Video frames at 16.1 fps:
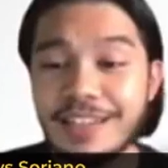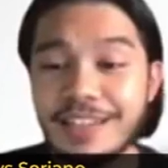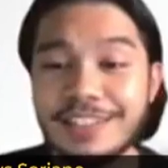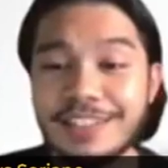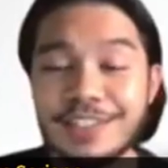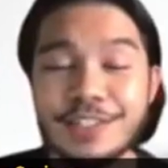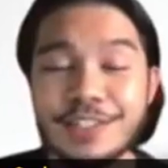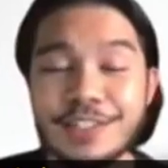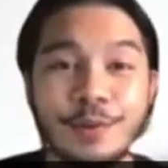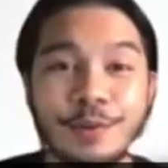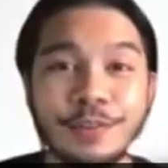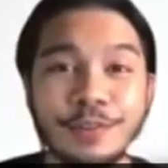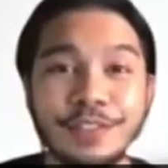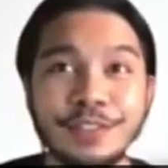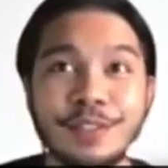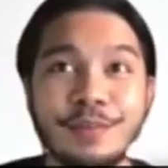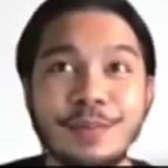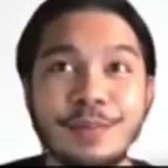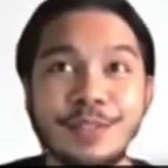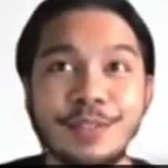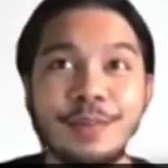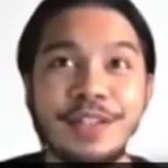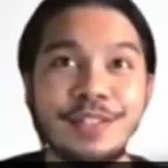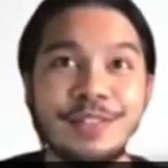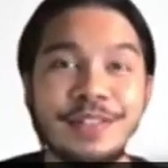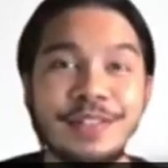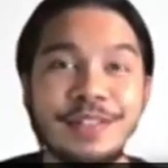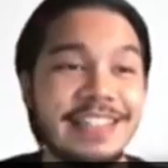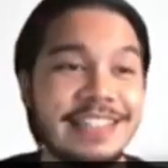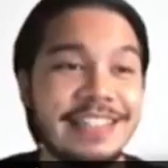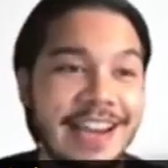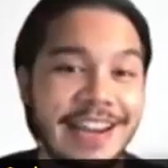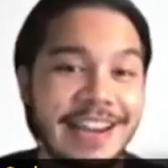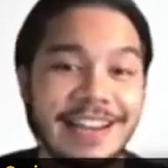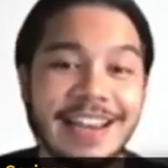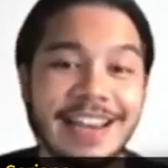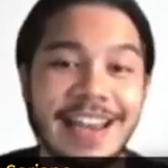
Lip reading: There's only so much we can do in a day.